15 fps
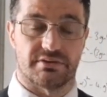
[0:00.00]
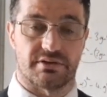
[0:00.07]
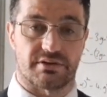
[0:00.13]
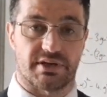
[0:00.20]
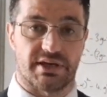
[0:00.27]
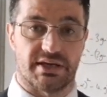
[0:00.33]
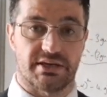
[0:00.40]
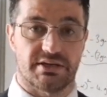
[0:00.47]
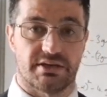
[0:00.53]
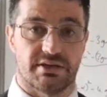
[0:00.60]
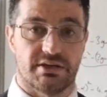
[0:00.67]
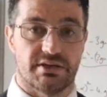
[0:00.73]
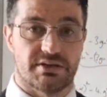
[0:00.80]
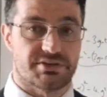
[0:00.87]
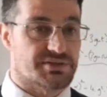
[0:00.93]
Okay,
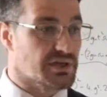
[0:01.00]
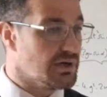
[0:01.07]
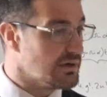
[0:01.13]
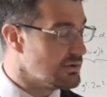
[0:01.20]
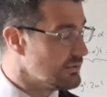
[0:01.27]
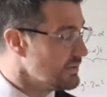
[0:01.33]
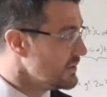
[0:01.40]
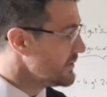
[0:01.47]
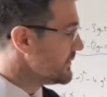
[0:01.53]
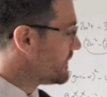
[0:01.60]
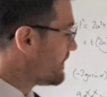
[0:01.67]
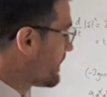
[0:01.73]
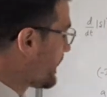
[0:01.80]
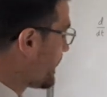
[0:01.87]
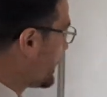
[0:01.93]
so
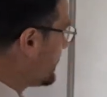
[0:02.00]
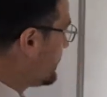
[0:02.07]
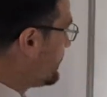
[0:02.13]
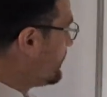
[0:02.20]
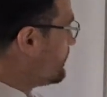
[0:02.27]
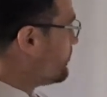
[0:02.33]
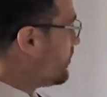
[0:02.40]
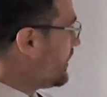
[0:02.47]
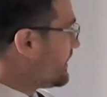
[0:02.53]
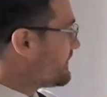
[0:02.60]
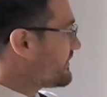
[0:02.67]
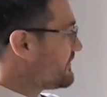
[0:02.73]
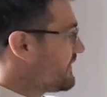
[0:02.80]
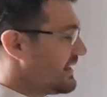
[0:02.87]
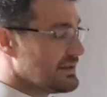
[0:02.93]
what if
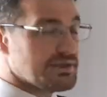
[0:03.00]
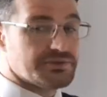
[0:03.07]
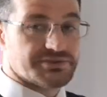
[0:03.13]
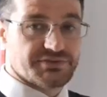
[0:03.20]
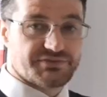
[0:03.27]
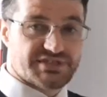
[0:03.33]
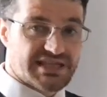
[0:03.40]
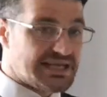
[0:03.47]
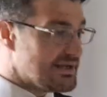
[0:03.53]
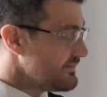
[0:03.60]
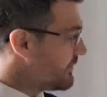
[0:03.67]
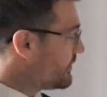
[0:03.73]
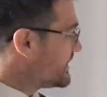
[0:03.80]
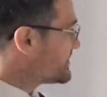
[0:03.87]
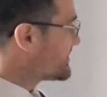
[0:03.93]
the values of t
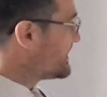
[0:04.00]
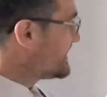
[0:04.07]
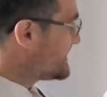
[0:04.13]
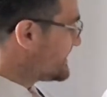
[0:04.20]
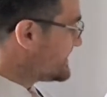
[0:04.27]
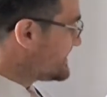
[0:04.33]
for which this is